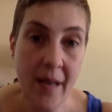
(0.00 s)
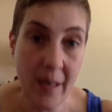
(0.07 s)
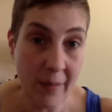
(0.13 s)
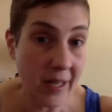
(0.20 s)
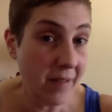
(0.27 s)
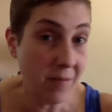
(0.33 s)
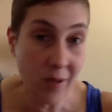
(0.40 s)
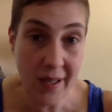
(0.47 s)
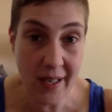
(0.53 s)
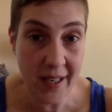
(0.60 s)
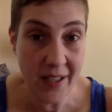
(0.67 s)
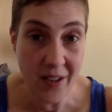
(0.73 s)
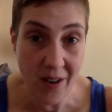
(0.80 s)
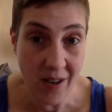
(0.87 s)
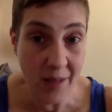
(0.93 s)
I mean, if we're going to
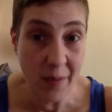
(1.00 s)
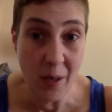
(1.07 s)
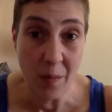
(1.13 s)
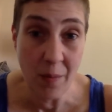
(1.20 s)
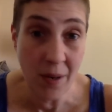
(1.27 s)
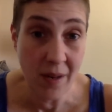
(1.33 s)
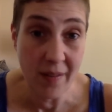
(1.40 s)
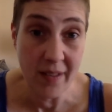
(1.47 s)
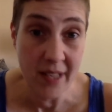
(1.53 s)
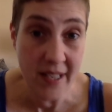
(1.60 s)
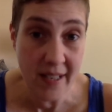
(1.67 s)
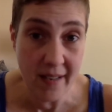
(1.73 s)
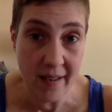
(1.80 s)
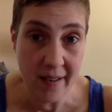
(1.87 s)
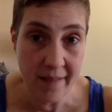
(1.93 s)
talk about perverts
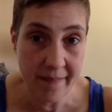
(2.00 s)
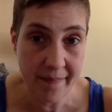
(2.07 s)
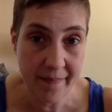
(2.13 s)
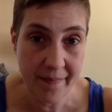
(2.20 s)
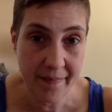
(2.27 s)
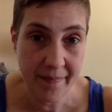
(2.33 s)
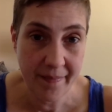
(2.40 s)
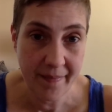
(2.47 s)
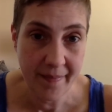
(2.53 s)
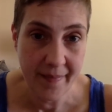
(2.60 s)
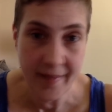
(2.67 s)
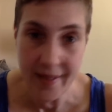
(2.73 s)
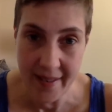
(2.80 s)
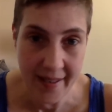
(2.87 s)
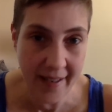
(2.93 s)
here,
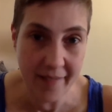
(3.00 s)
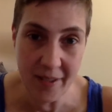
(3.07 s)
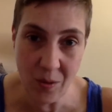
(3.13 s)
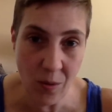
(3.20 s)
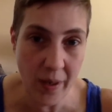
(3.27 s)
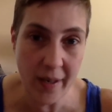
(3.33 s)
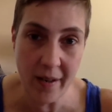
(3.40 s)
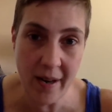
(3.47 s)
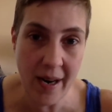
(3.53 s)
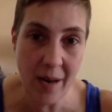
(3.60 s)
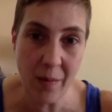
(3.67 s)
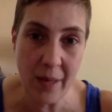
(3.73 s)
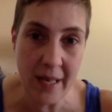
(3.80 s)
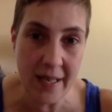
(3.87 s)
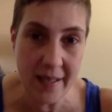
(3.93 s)
I have to wonder how
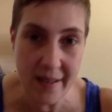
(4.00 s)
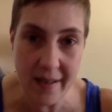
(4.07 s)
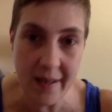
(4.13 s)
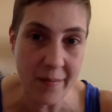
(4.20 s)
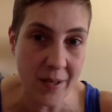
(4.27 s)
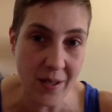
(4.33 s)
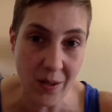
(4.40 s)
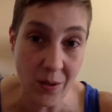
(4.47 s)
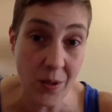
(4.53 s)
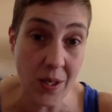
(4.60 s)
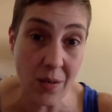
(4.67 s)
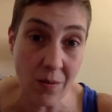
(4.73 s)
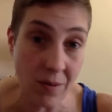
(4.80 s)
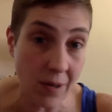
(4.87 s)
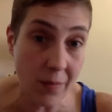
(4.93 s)
many times
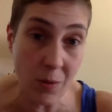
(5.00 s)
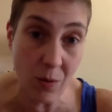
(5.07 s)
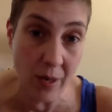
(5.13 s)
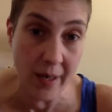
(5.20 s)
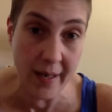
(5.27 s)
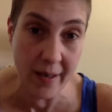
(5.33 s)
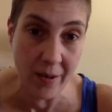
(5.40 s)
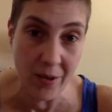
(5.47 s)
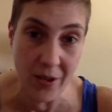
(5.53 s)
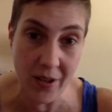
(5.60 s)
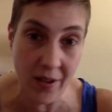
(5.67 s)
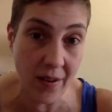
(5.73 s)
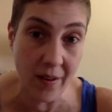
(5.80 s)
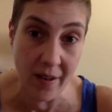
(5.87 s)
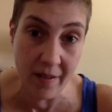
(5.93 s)
Lucy rubbed one out to
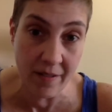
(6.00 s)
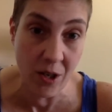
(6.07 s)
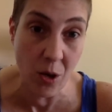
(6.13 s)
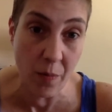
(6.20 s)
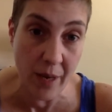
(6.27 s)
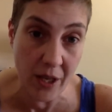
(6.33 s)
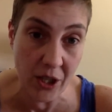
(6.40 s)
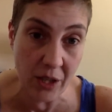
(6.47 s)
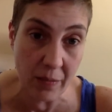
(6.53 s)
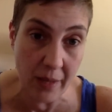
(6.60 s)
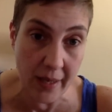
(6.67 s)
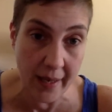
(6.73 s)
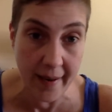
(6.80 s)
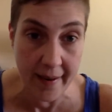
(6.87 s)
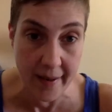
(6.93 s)
the thought of Gomeshi
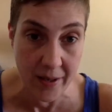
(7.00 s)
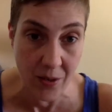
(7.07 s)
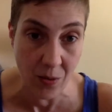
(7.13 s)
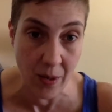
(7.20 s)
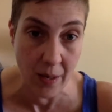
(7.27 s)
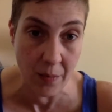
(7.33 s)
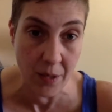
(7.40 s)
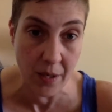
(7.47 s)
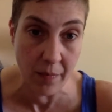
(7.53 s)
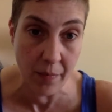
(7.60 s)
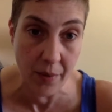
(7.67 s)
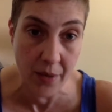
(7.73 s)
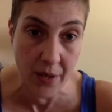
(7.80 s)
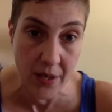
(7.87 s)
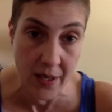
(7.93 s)
being ass-raped in
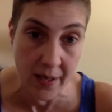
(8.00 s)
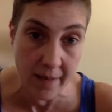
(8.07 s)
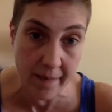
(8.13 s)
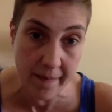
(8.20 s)
prison.